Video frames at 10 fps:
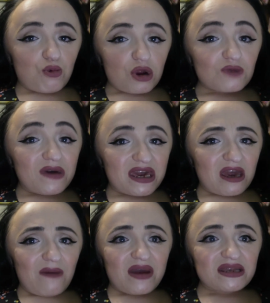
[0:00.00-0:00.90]
worth
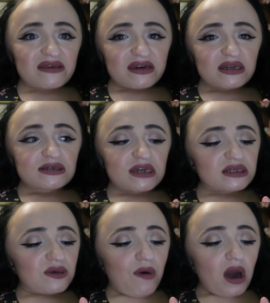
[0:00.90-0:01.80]
picking up because I think it's
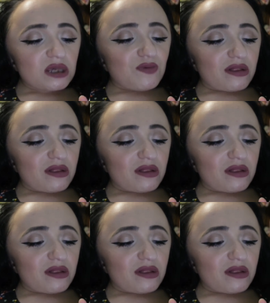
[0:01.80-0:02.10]
sixty bucks.